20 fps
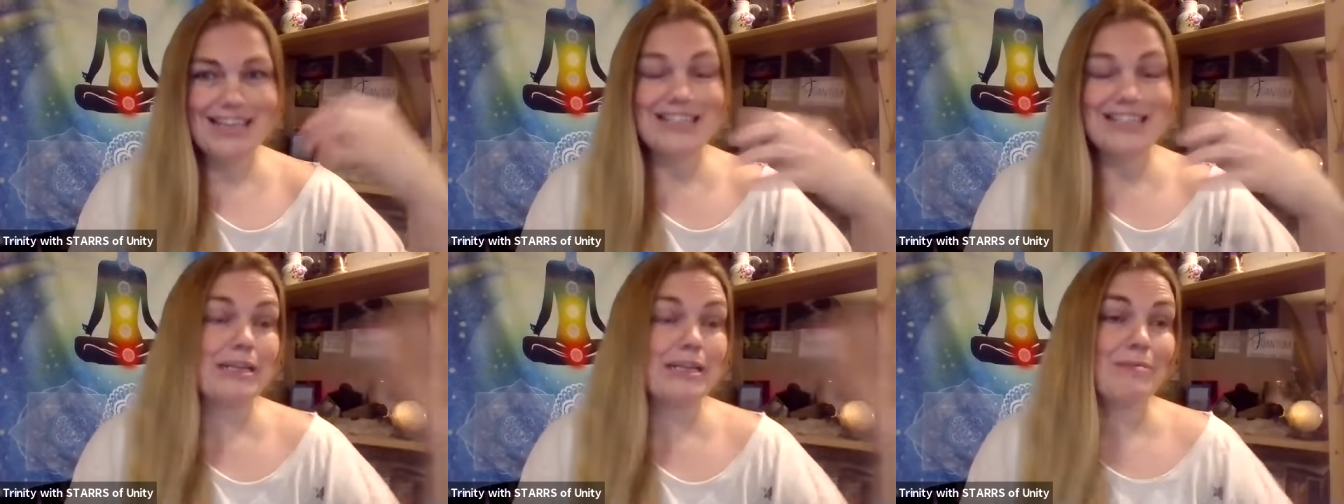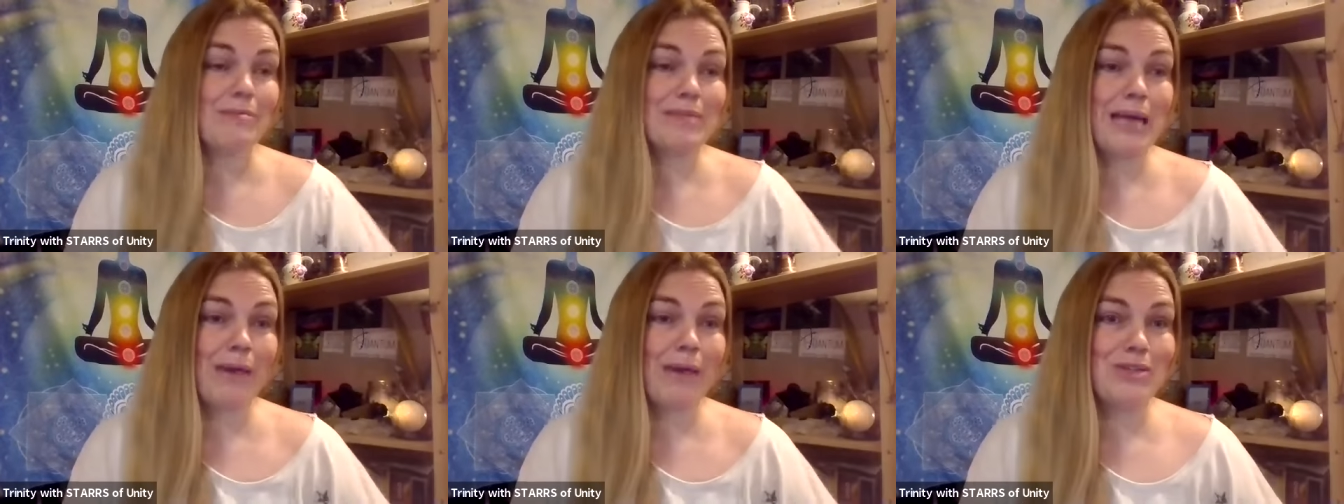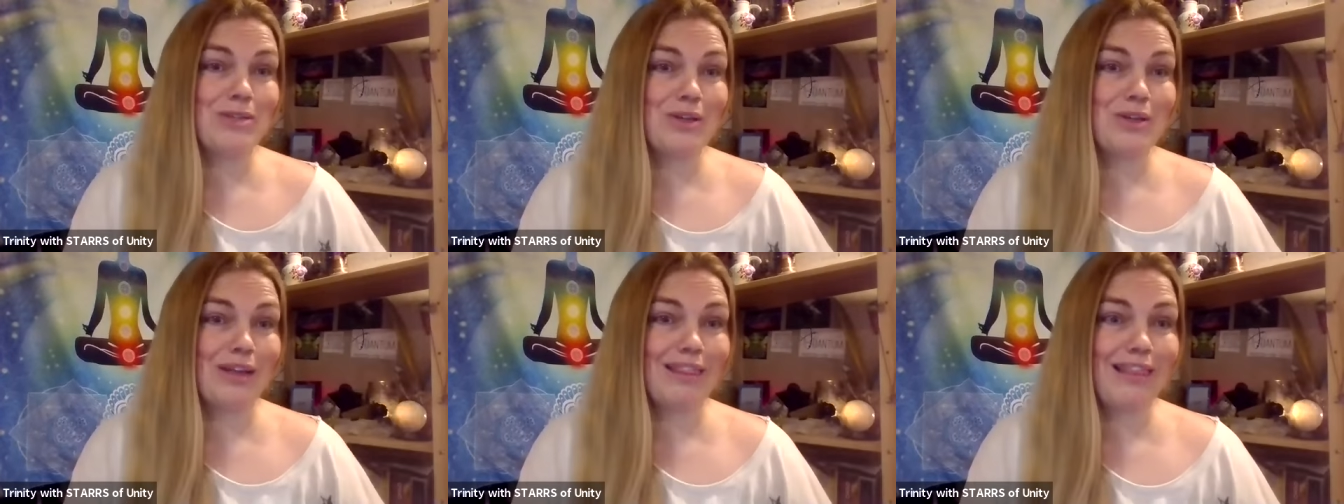
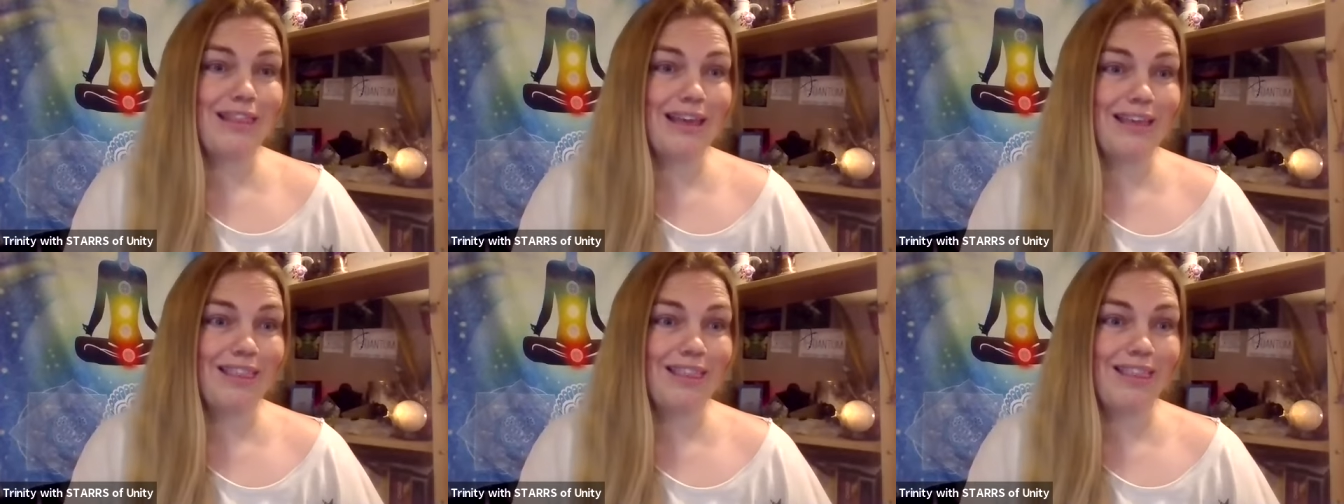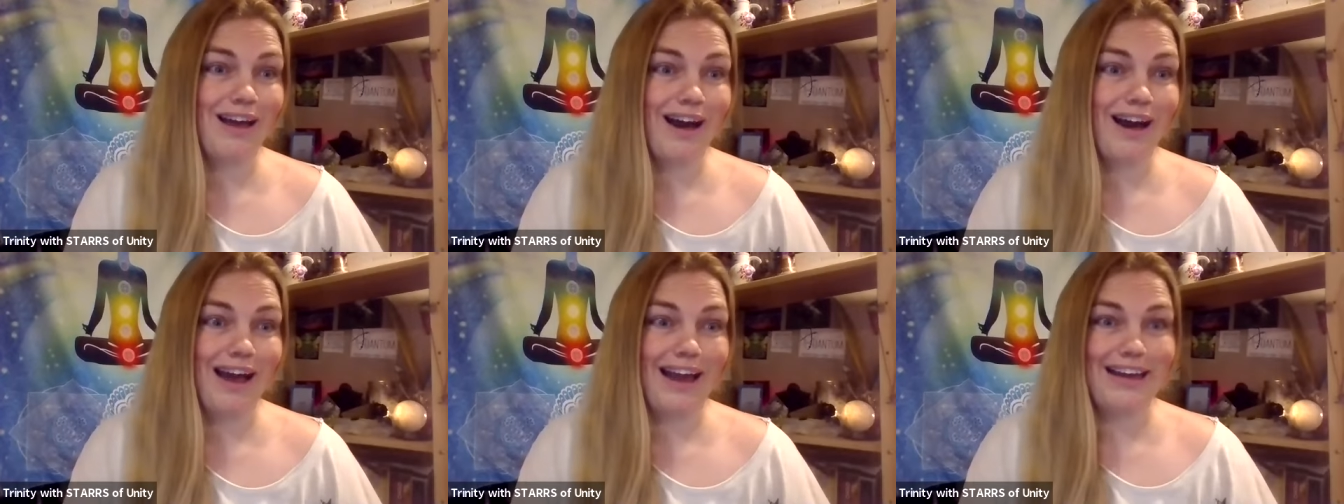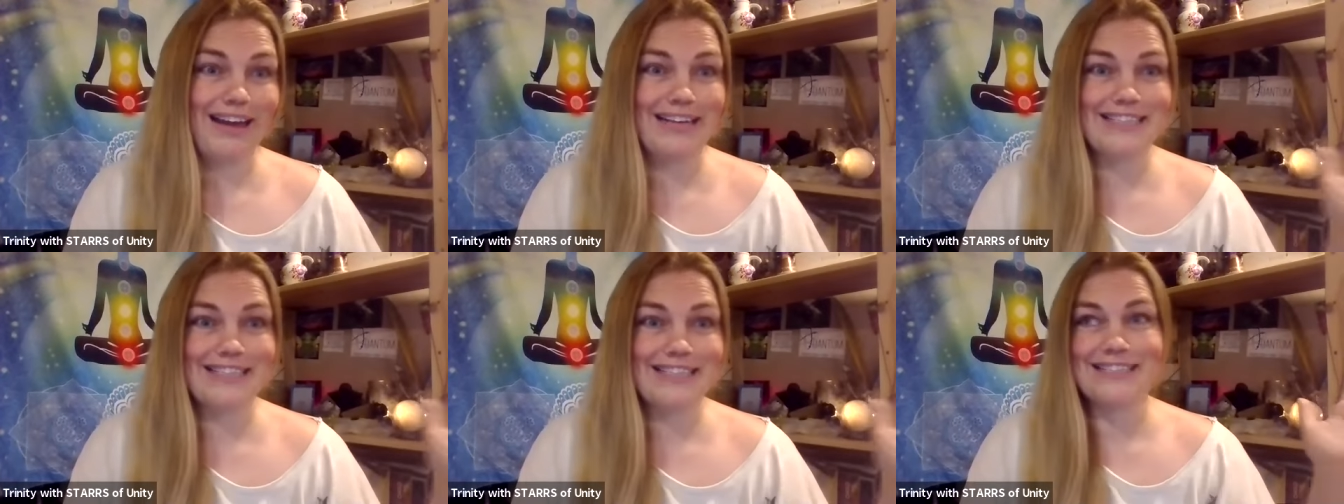Sometimes you could think a thought
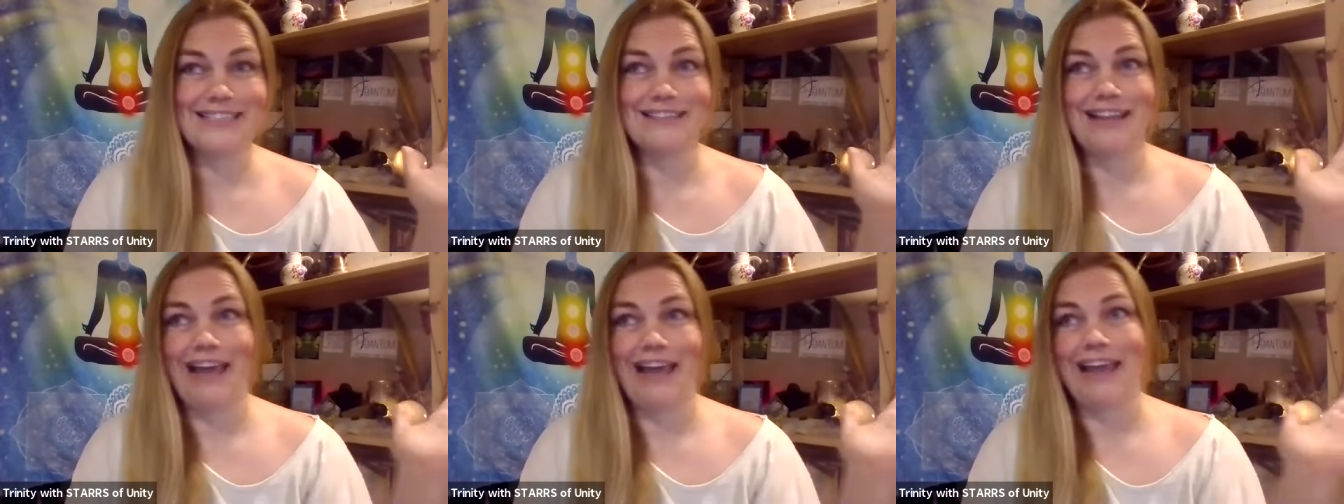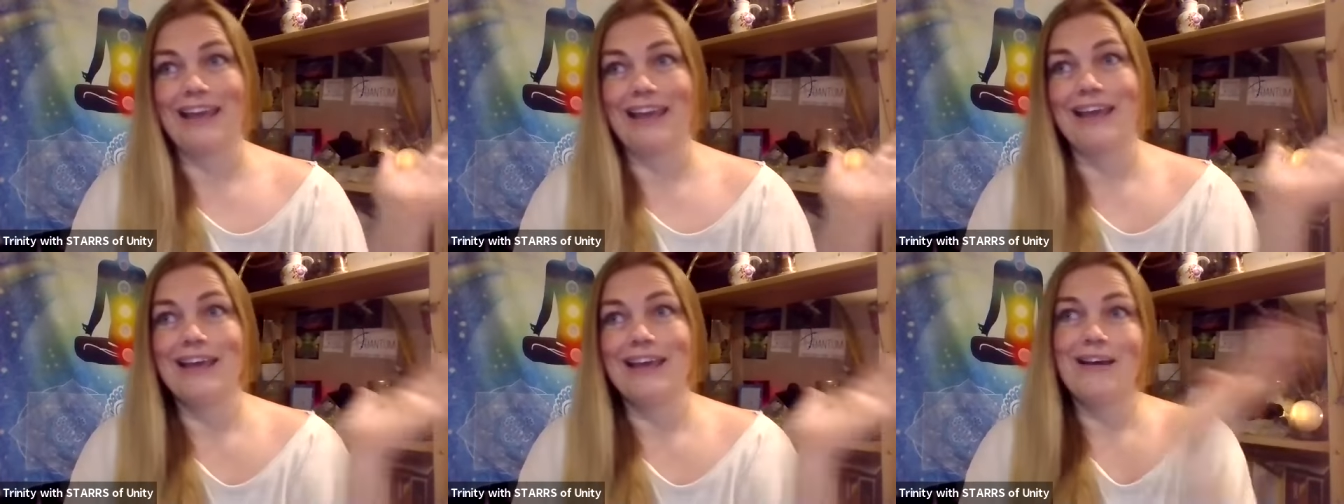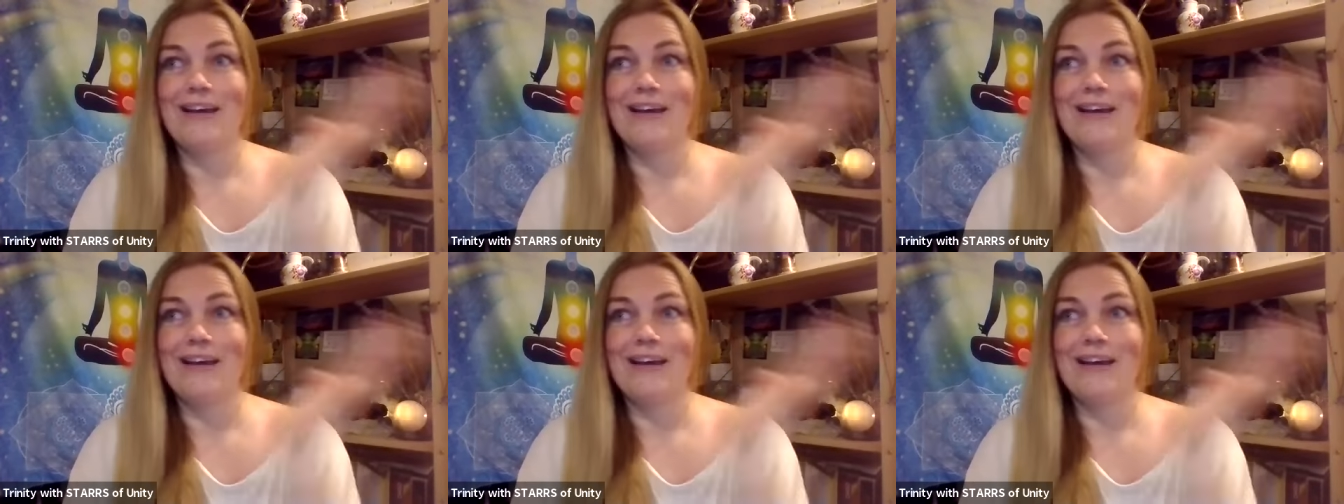and it's like